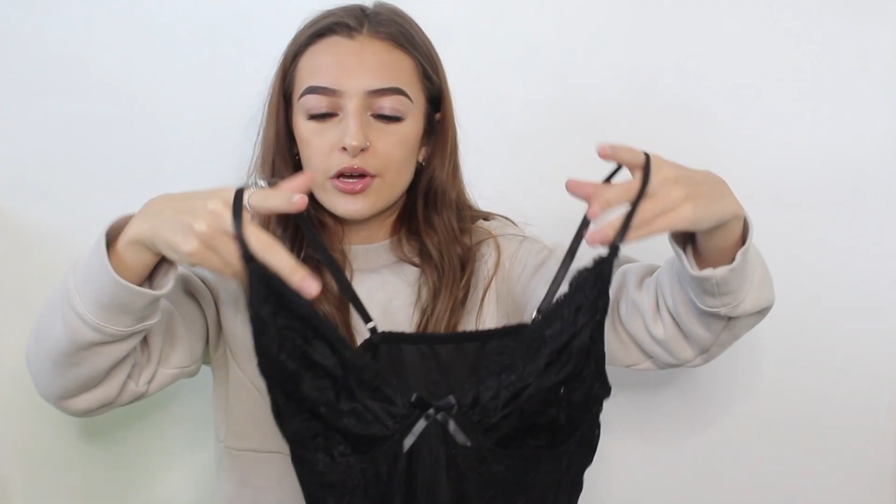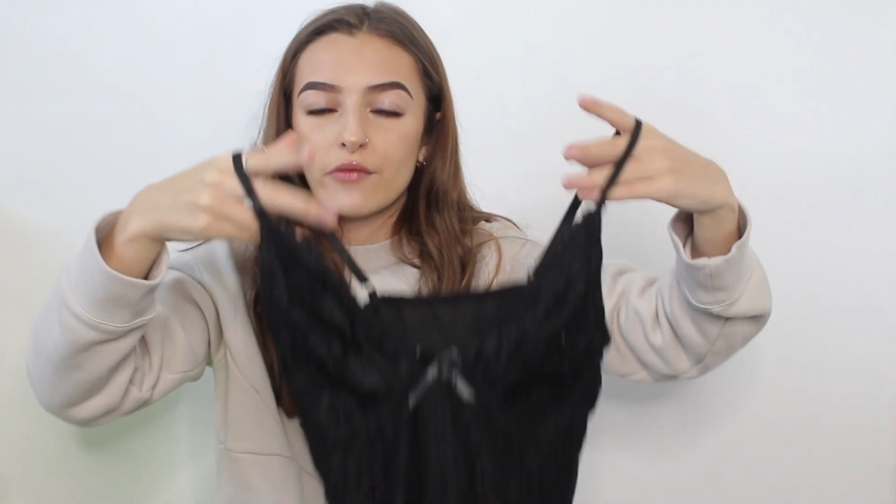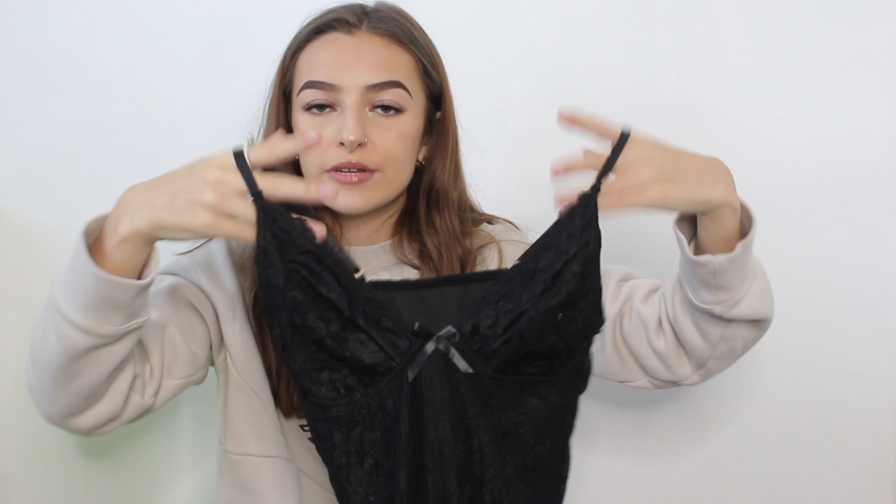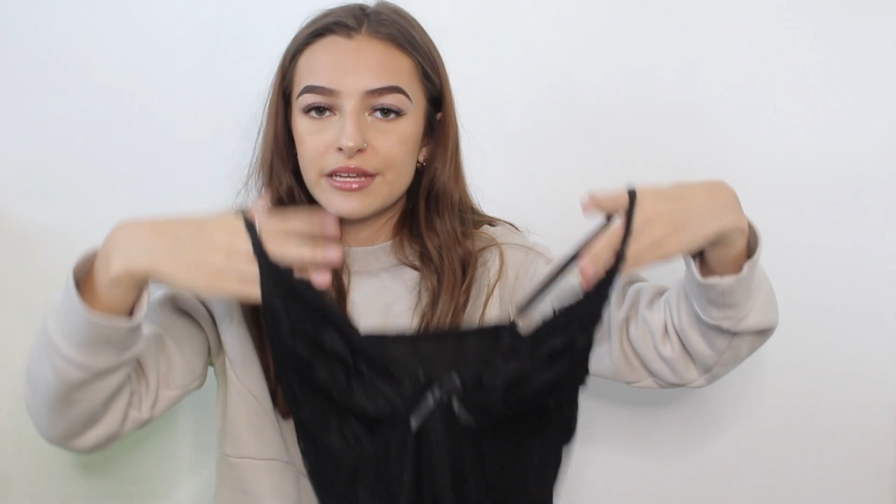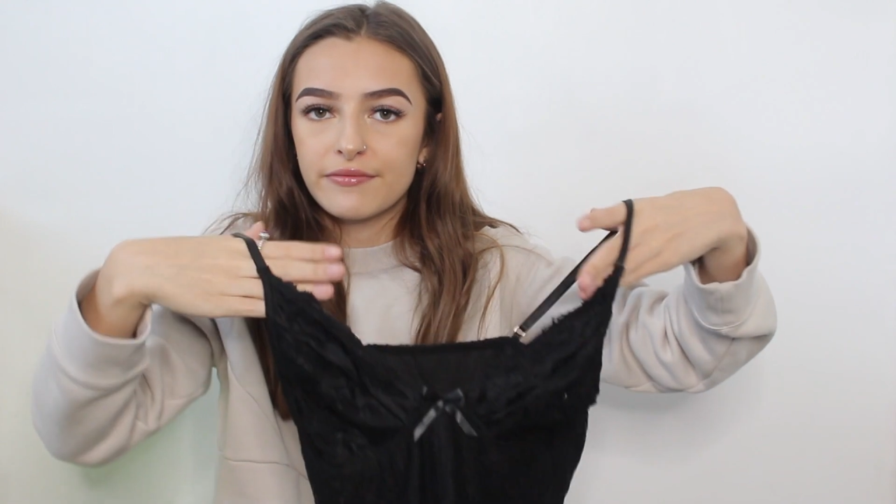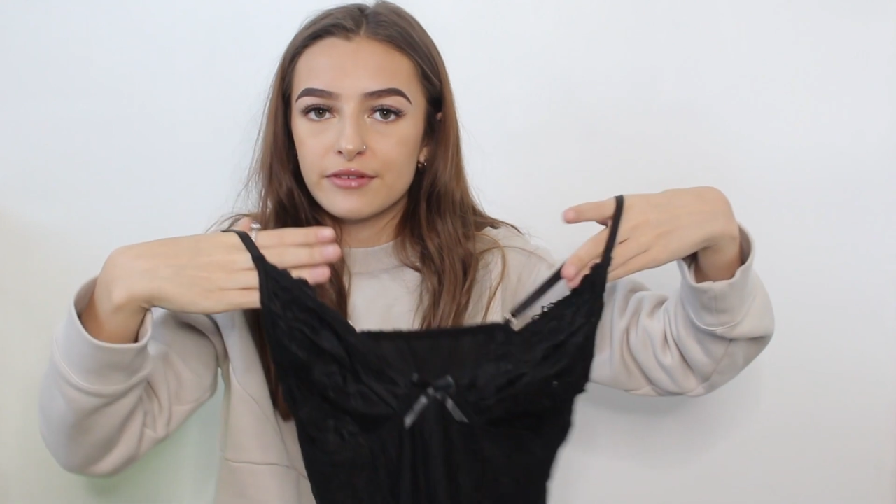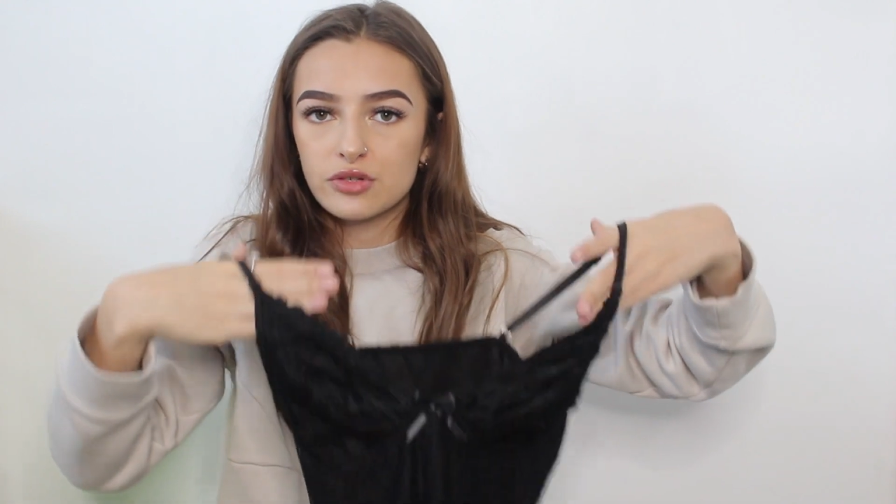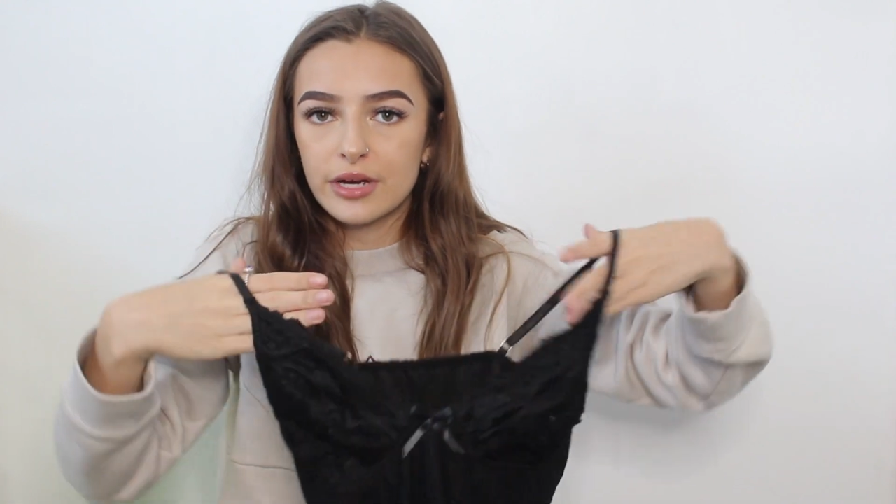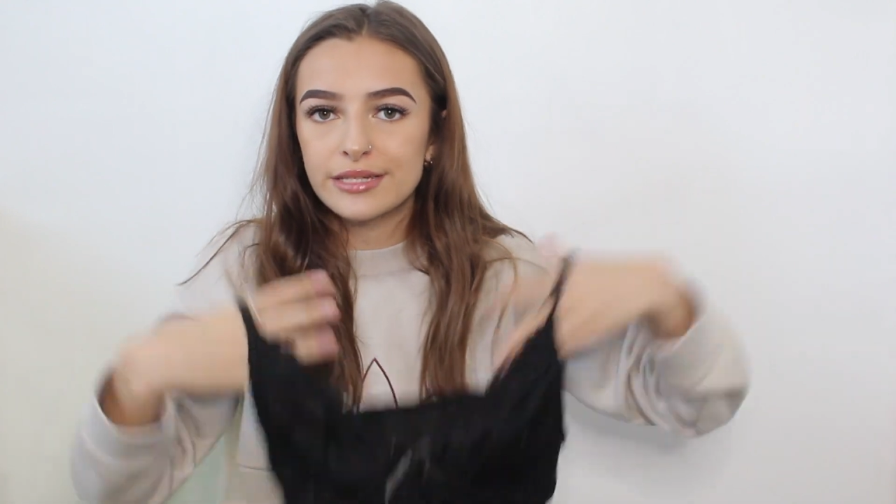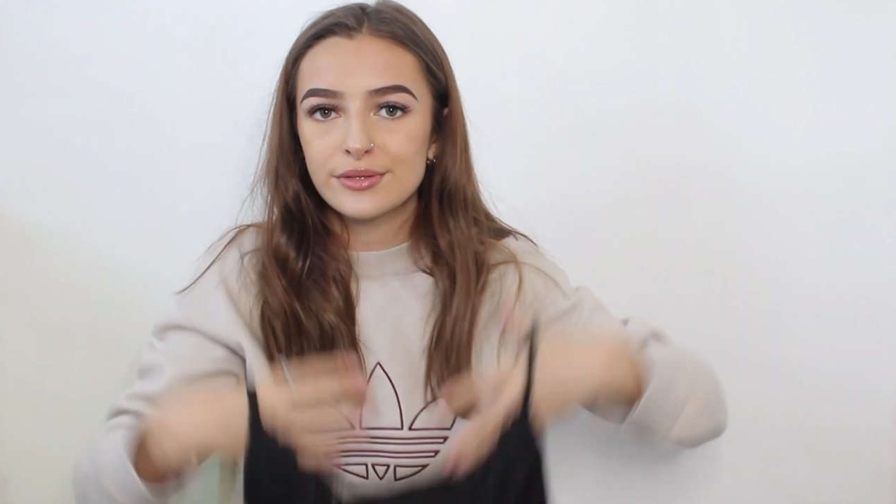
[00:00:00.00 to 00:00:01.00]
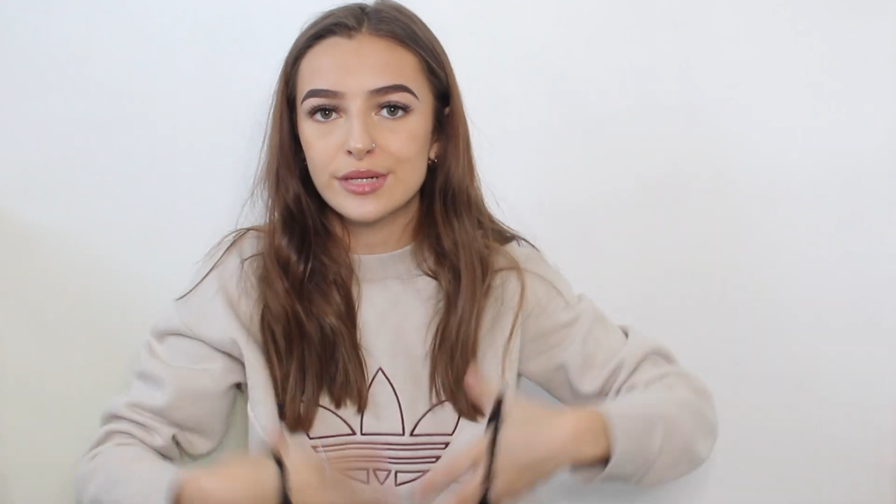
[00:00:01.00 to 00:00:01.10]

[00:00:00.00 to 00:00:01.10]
of a different dress,